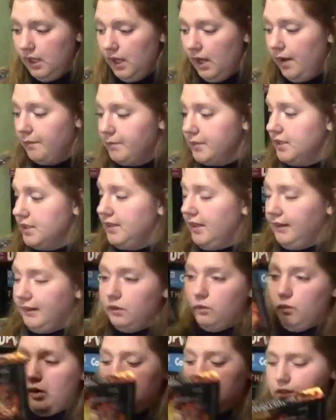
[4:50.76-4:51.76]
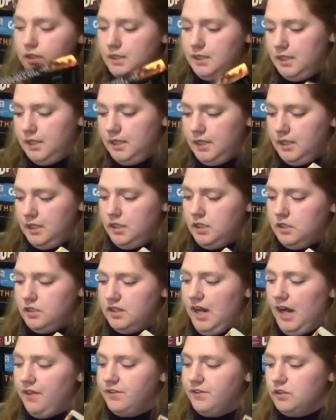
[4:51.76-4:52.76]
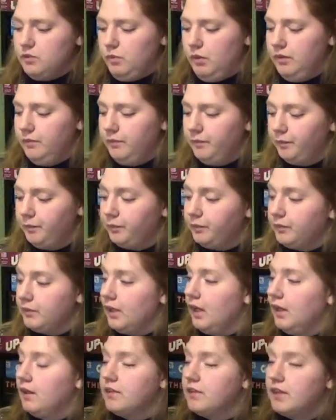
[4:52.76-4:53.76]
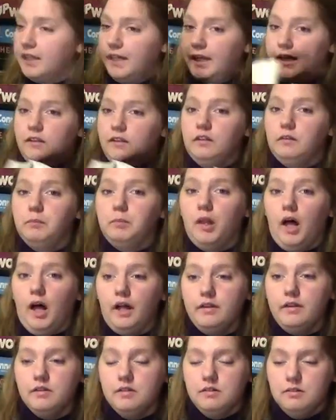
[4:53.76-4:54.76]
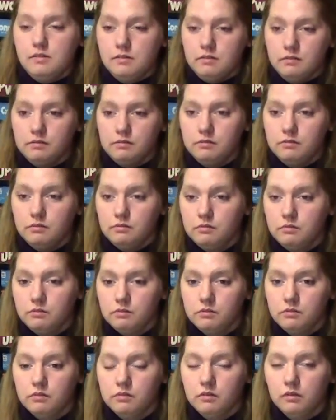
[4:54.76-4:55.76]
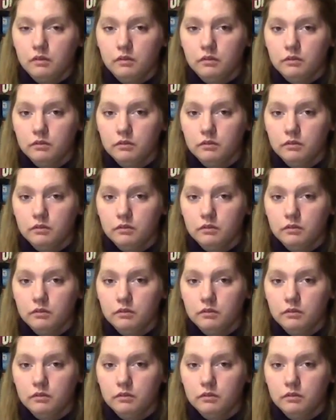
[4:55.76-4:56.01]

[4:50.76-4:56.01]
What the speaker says: The second one is not this one. The King's Blood. And